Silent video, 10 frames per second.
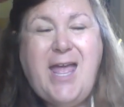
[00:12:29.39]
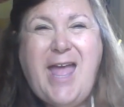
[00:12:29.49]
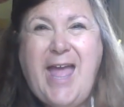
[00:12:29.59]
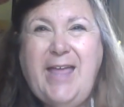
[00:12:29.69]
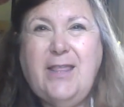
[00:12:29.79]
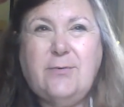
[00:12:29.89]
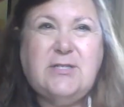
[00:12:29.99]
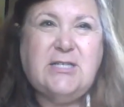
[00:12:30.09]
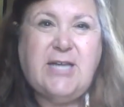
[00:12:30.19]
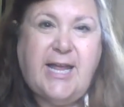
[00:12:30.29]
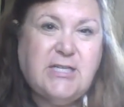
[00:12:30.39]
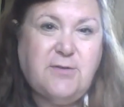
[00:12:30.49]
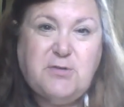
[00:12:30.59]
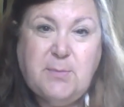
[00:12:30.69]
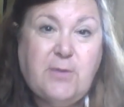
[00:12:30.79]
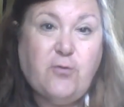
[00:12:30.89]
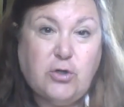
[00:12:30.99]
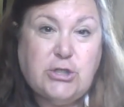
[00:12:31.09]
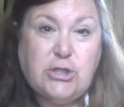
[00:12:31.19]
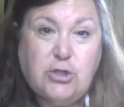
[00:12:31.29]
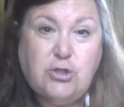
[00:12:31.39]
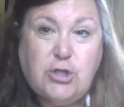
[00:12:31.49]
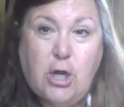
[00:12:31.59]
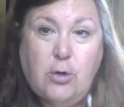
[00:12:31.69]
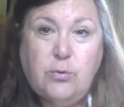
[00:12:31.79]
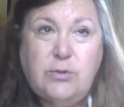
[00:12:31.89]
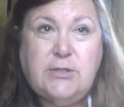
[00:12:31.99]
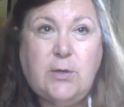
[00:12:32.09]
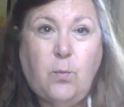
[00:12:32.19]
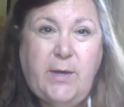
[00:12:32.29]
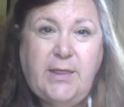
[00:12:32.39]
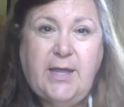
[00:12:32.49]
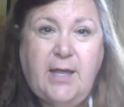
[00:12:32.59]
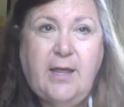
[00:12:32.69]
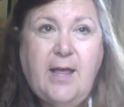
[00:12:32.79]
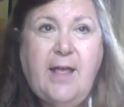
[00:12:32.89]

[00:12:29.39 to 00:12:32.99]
hey, there was this case of Smith versus Jones, and we think